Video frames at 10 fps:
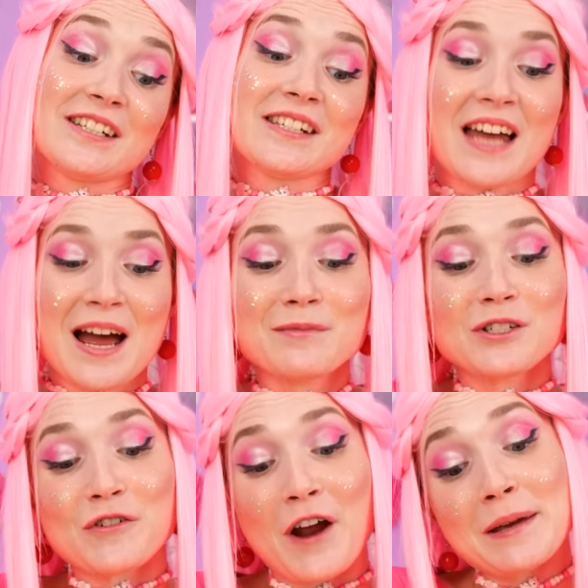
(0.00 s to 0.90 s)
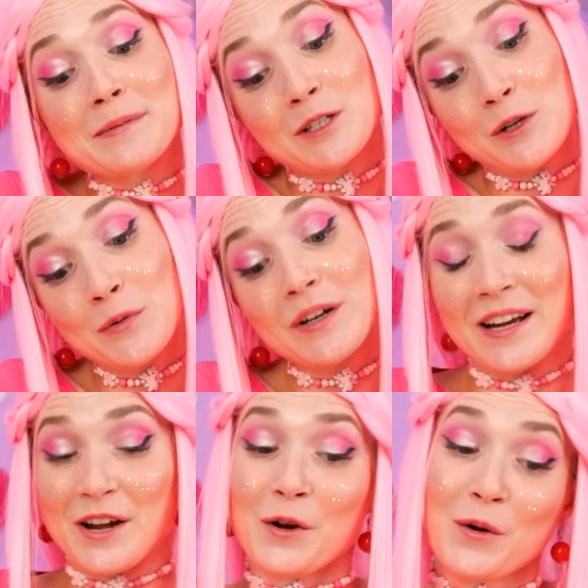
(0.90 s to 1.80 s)
And some stripes look good
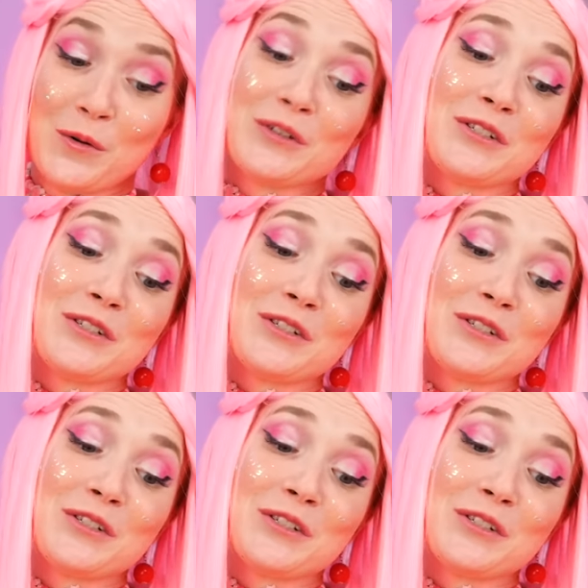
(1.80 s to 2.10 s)
too.